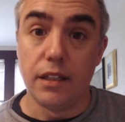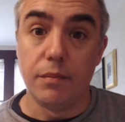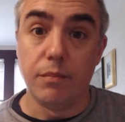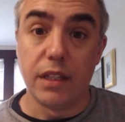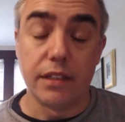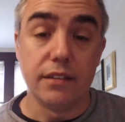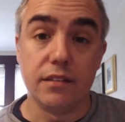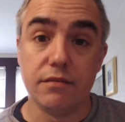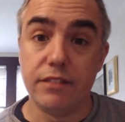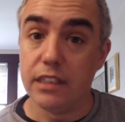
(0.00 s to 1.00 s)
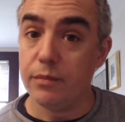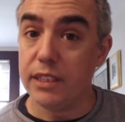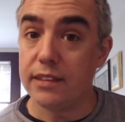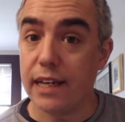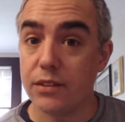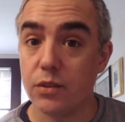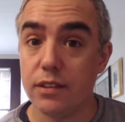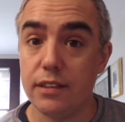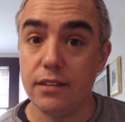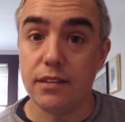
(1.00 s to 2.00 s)
millions of Vietnamese
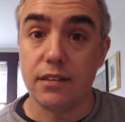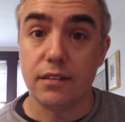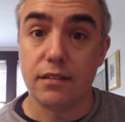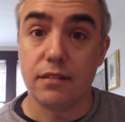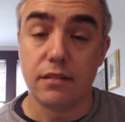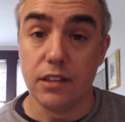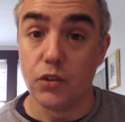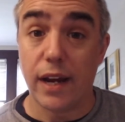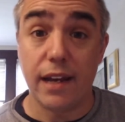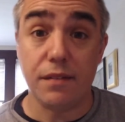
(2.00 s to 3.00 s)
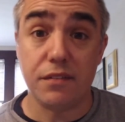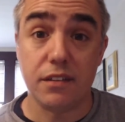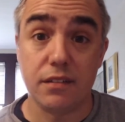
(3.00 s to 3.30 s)
casualties, the draft,